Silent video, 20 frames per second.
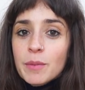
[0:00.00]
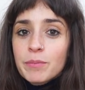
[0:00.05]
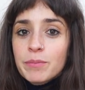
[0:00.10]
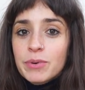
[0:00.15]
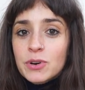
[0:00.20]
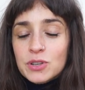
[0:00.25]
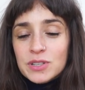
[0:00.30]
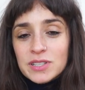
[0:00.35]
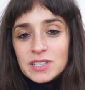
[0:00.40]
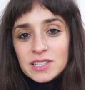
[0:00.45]

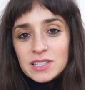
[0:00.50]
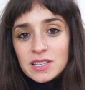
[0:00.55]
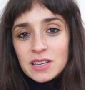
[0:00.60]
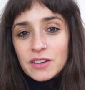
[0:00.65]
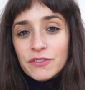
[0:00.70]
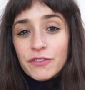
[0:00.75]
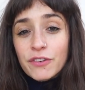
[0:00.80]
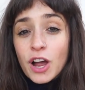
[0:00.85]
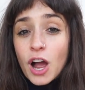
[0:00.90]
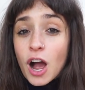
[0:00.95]

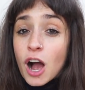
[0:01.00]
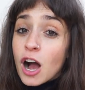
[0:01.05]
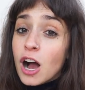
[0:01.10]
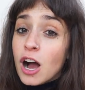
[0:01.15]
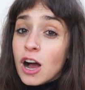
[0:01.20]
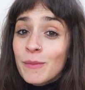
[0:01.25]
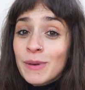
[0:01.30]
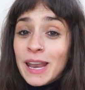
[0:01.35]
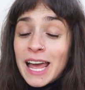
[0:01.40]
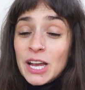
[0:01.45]
positive,
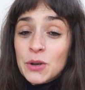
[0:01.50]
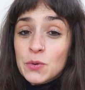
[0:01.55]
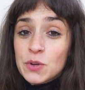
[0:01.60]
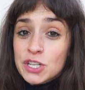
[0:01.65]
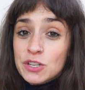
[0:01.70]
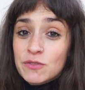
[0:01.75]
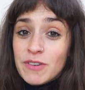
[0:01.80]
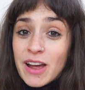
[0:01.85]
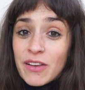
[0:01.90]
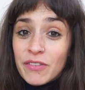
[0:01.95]
calm
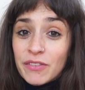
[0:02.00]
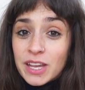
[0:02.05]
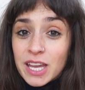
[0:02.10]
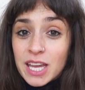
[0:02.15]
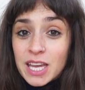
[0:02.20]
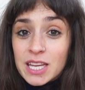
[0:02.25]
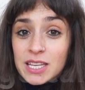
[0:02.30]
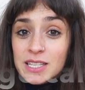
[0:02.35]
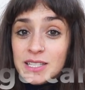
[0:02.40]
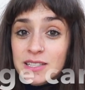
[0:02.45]
language around the
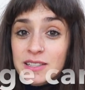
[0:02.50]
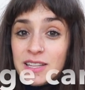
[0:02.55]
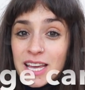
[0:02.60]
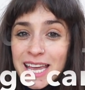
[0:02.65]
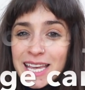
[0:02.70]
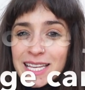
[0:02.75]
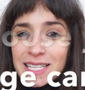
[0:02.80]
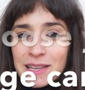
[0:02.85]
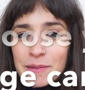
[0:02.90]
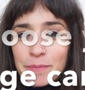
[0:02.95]
kids
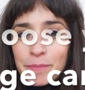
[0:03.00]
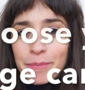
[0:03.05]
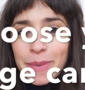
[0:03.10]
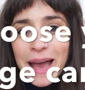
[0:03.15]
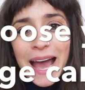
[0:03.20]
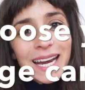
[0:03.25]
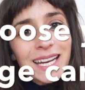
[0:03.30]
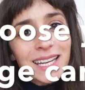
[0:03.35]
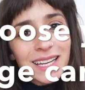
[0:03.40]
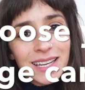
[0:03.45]
that isn't
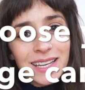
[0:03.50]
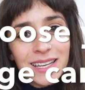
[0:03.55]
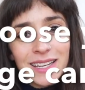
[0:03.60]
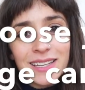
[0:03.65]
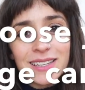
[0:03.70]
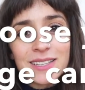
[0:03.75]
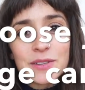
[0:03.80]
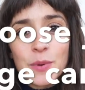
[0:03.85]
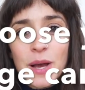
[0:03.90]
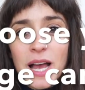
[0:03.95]
panicky
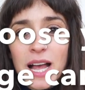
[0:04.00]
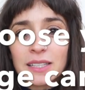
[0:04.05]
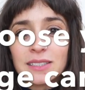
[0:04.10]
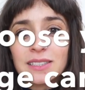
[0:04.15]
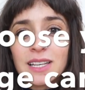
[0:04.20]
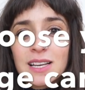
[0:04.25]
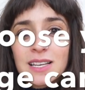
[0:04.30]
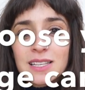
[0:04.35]
as well.